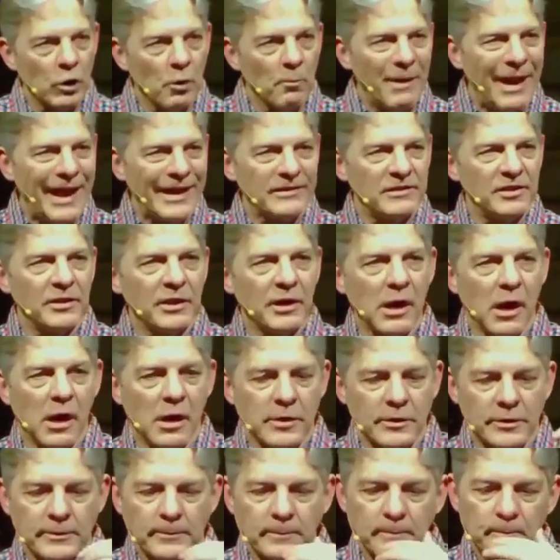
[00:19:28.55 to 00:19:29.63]
We're going to go back
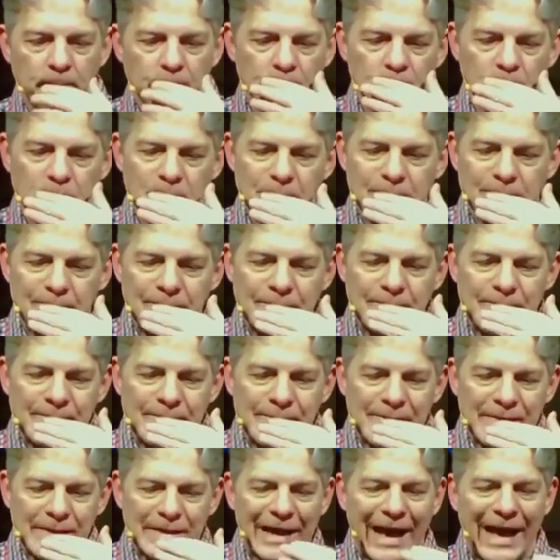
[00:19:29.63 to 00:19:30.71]
to the garden.
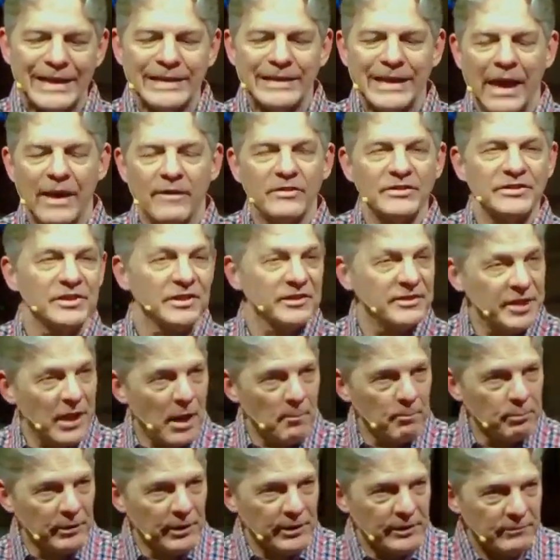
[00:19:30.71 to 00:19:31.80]
God gave
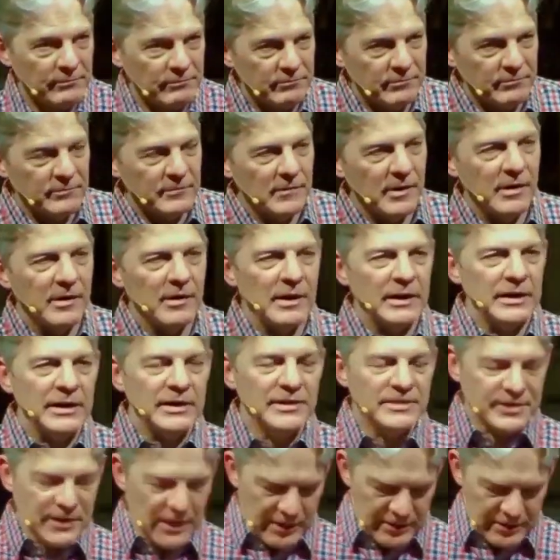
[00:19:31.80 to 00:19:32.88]
us a template,
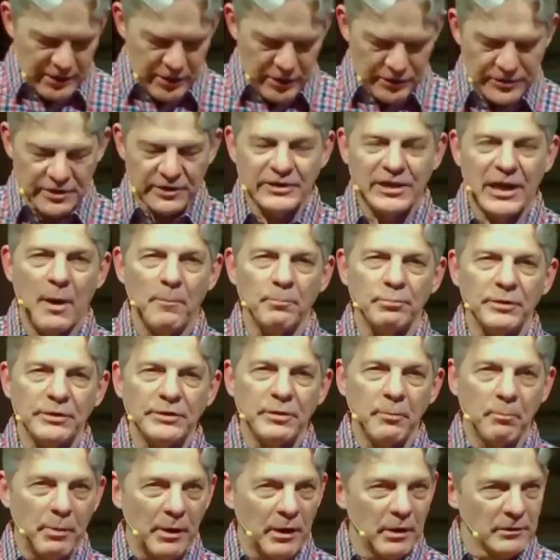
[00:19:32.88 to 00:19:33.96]
and He said, here's a
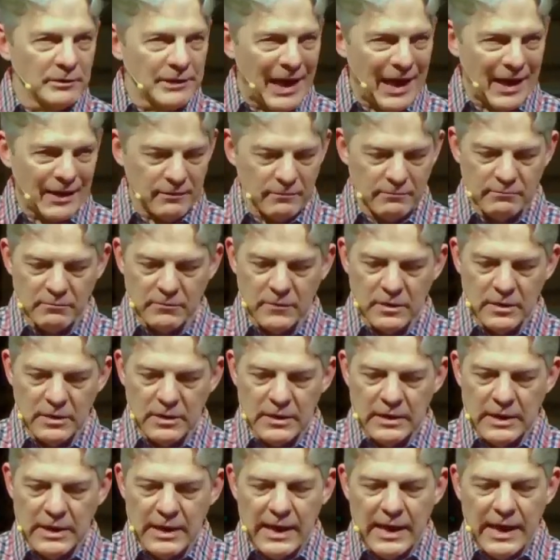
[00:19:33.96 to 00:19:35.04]
template to build on.
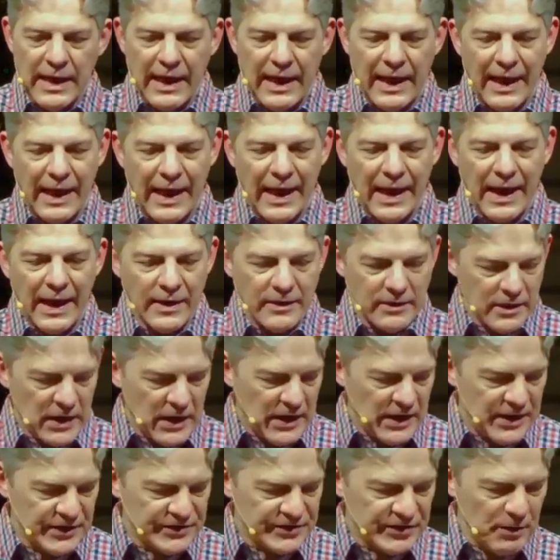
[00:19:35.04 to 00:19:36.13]

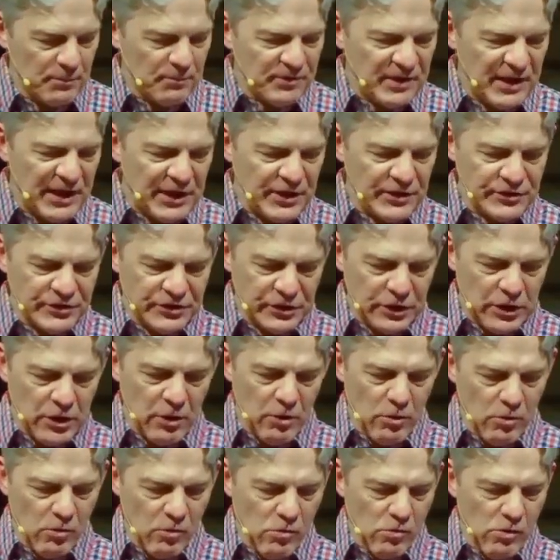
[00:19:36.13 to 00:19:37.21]
And uh, some
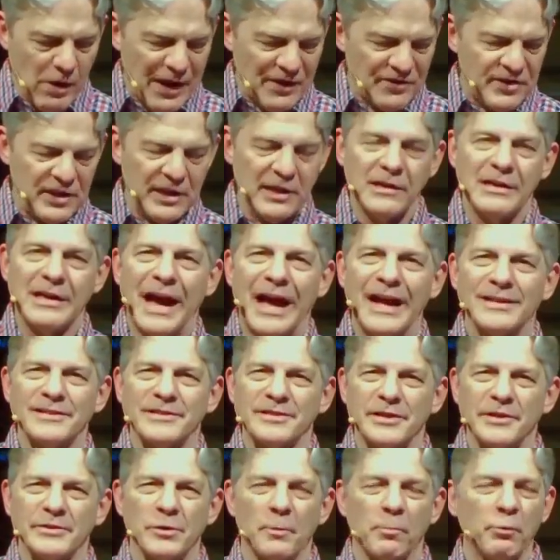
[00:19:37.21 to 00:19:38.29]
things, you know, I think
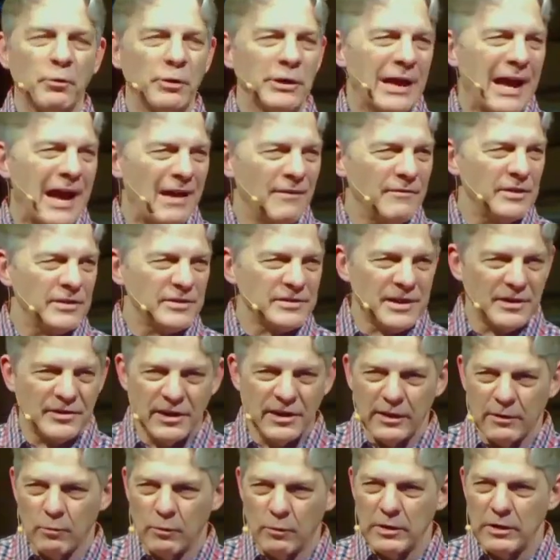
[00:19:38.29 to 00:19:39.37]
God says are pretty
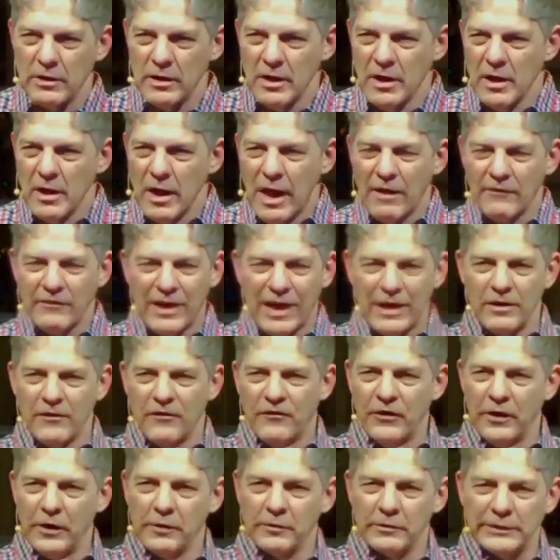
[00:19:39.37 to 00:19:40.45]
obvious. I think we have
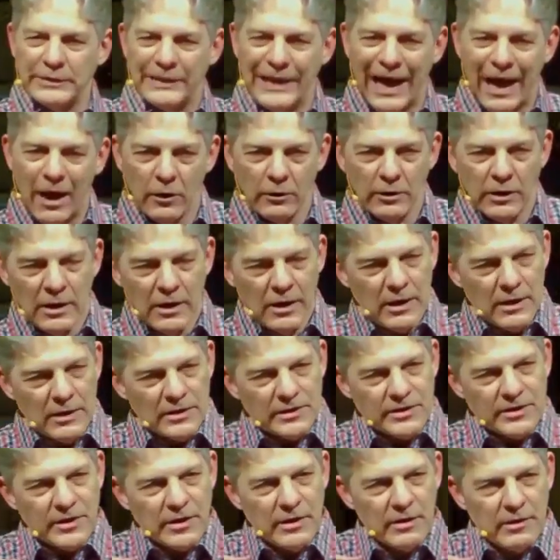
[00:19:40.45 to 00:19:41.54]
kind of figured it out.